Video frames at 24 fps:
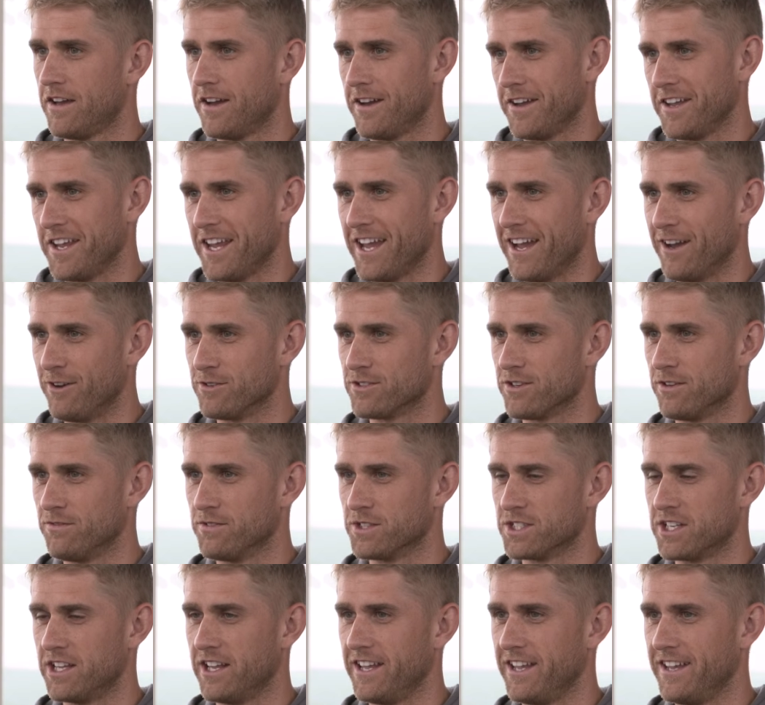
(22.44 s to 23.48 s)
Yeah, it was
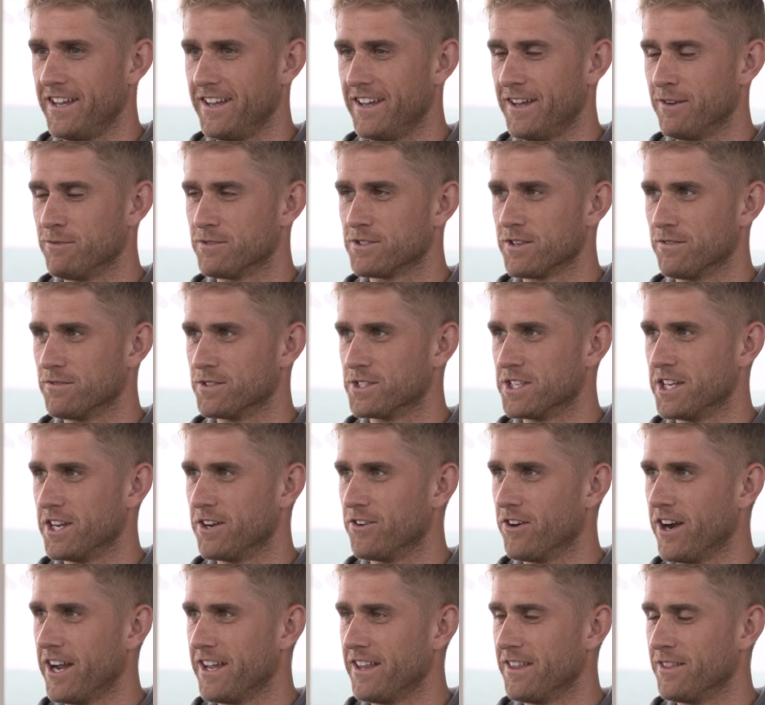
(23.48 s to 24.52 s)
obviously
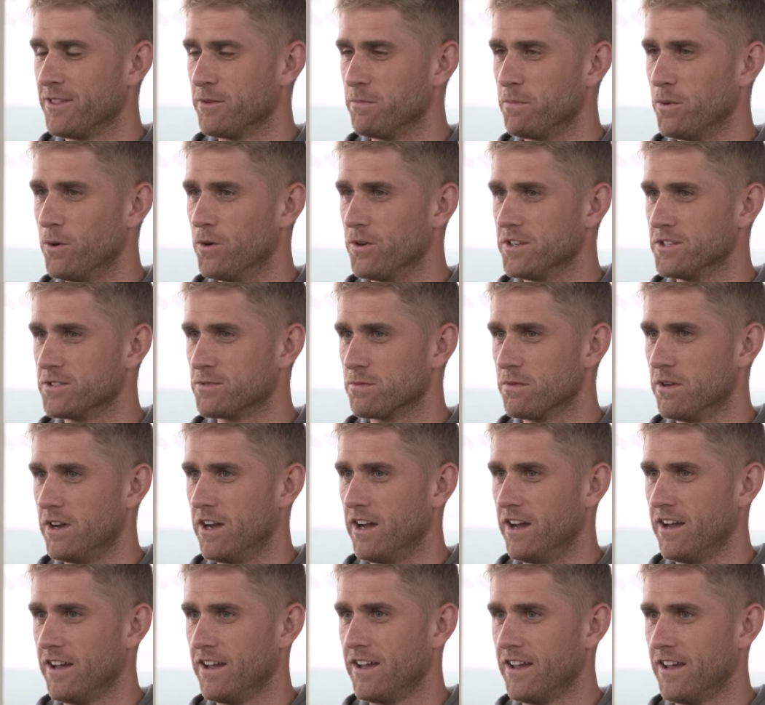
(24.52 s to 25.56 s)
great. The boys
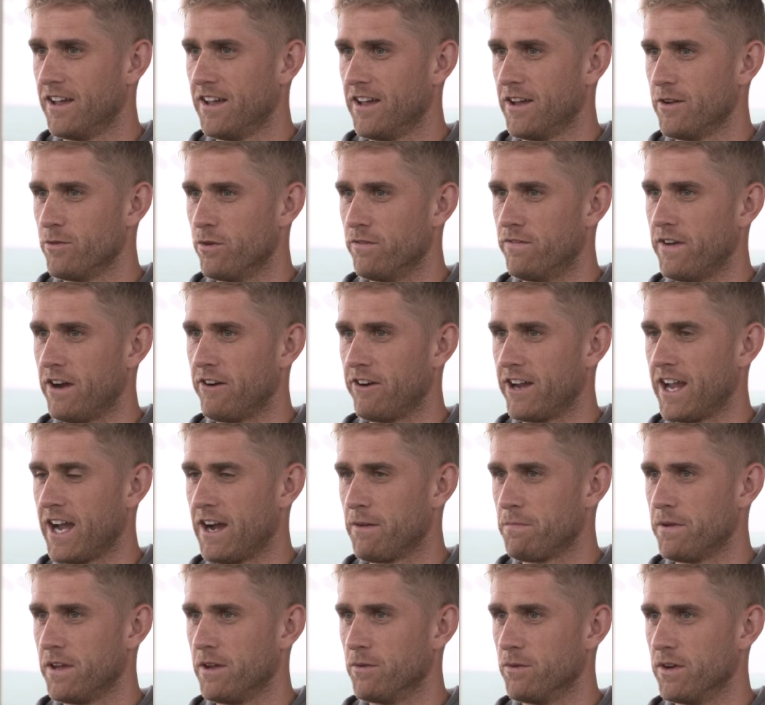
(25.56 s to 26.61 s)
were very
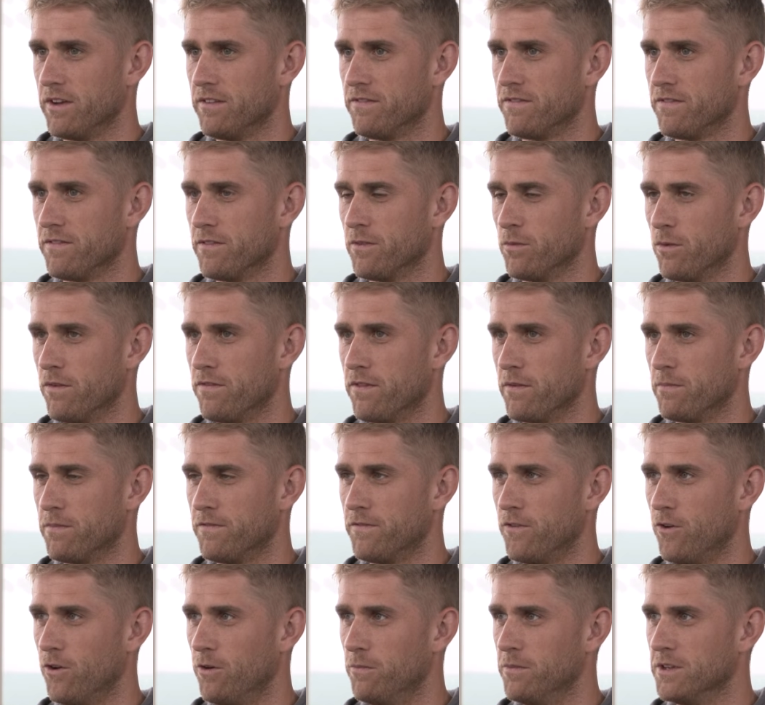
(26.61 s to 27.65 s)
happy with the
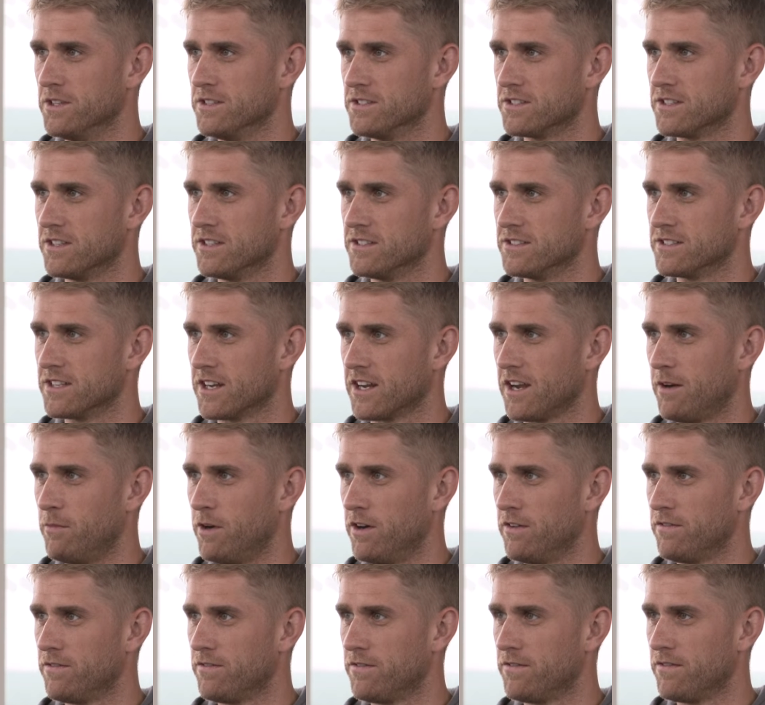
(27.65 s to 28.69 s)
performance, and to come
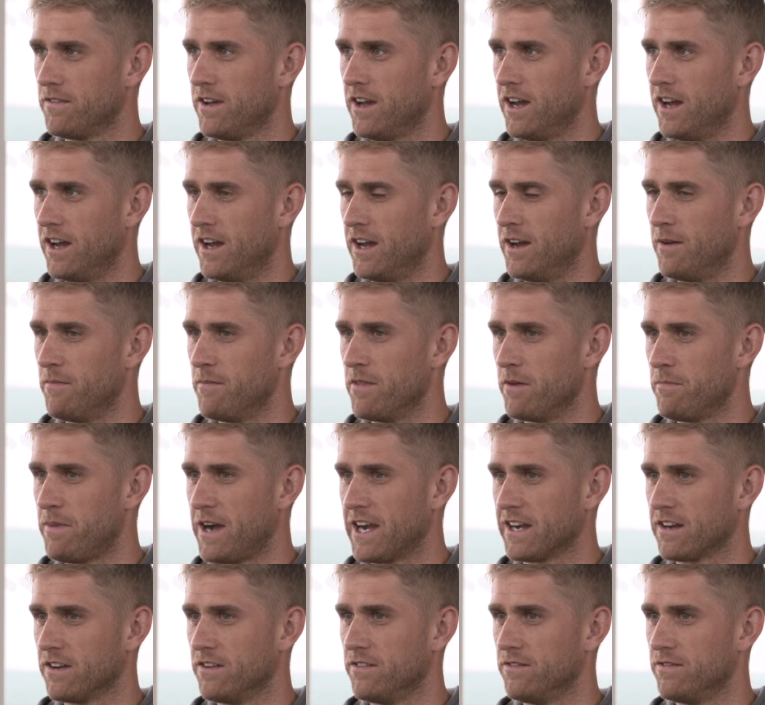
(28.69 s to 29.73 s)
off the
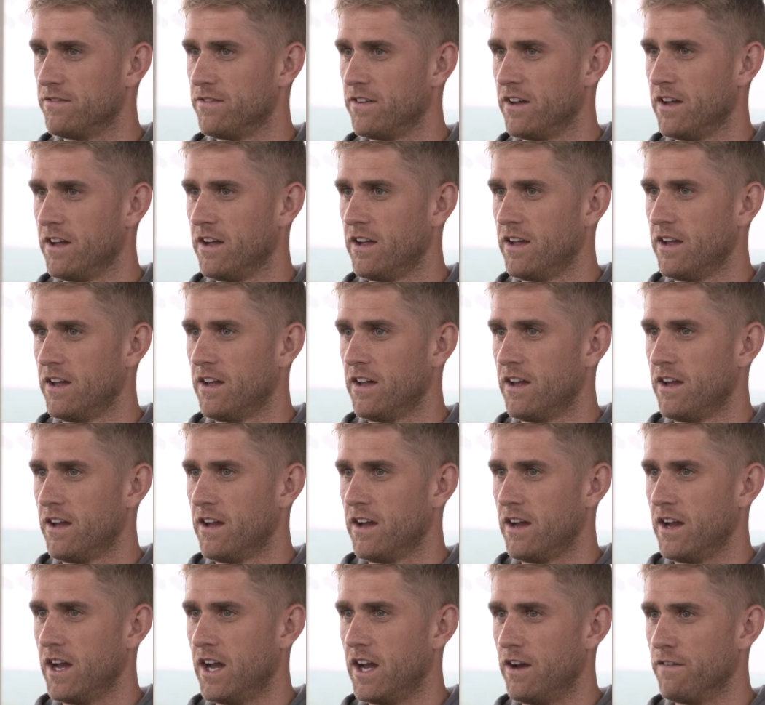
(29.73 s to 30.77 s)
back of
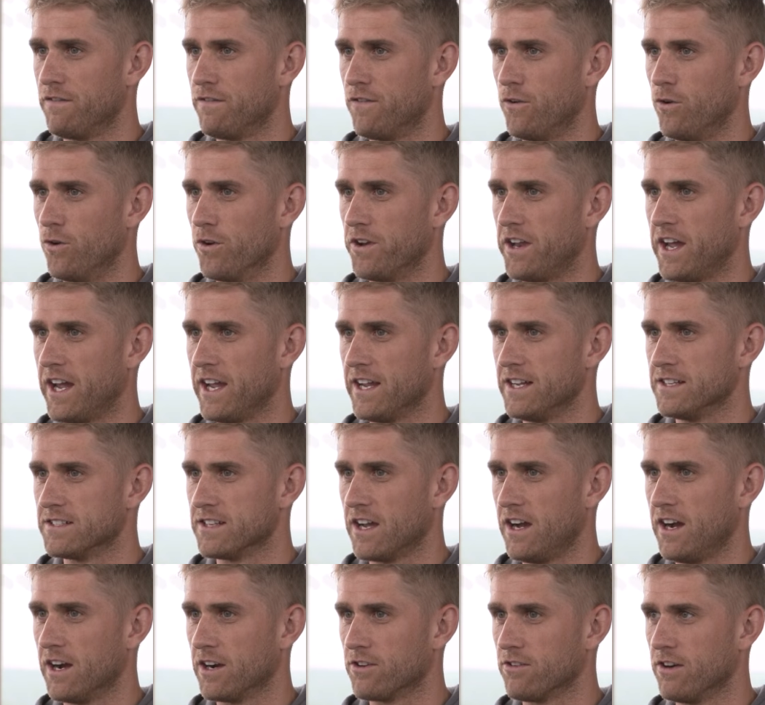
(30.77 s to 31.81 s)
4 days
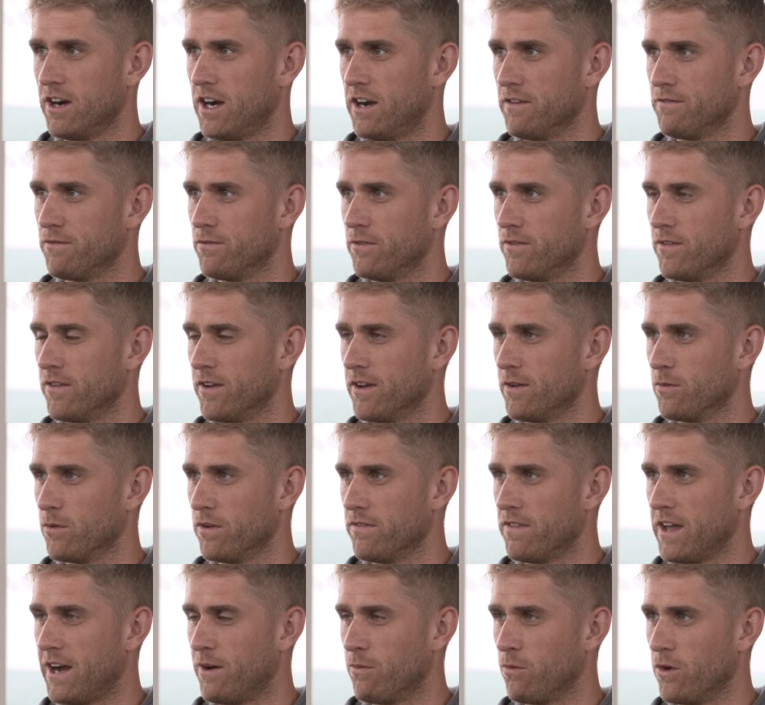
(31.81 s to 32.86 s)
hard graft with
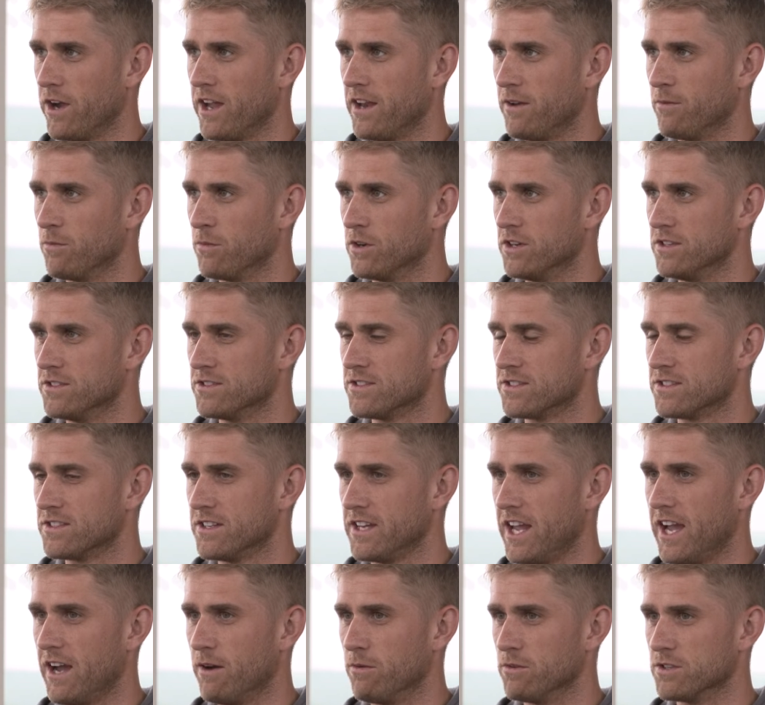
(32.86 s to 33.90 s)
that win was
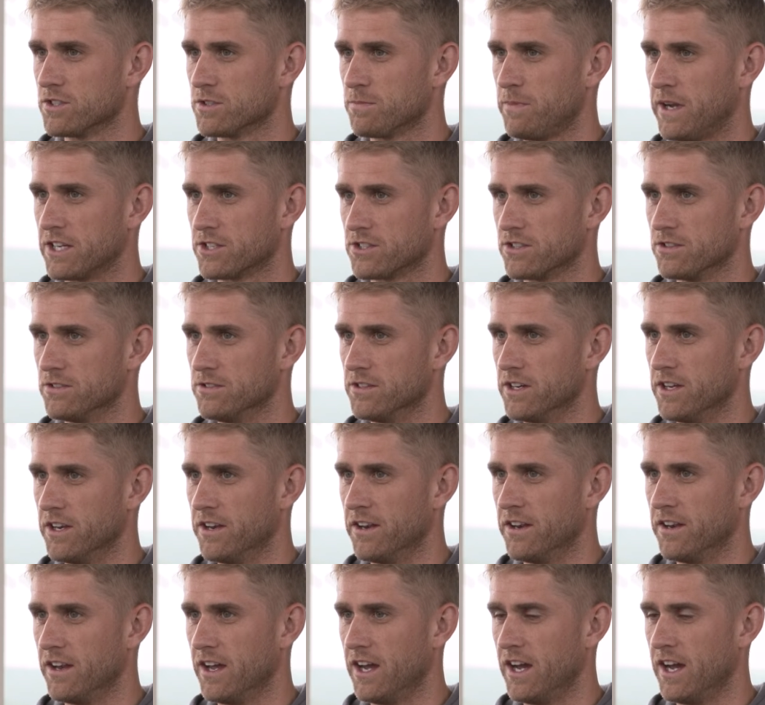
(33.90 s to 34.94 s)
special,
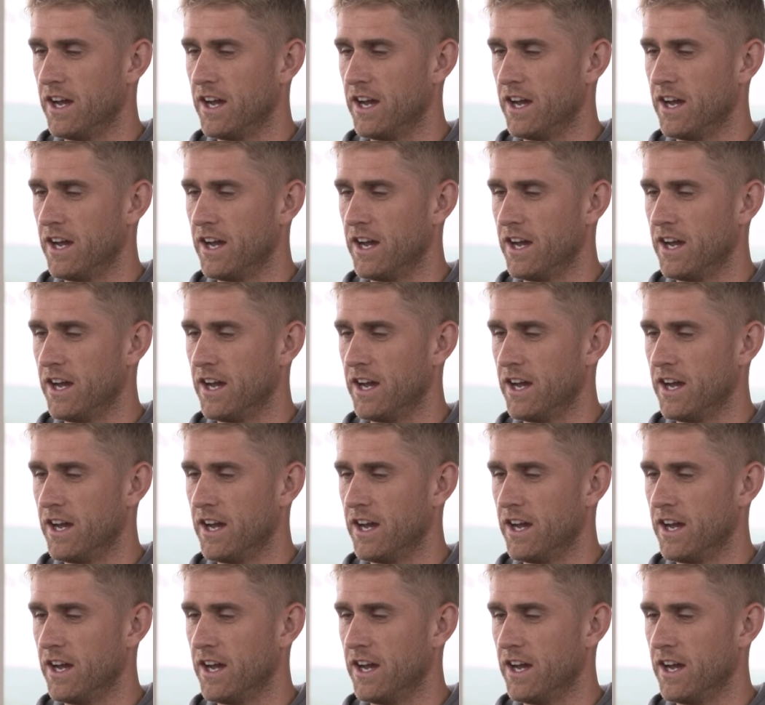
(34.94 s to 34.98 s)
and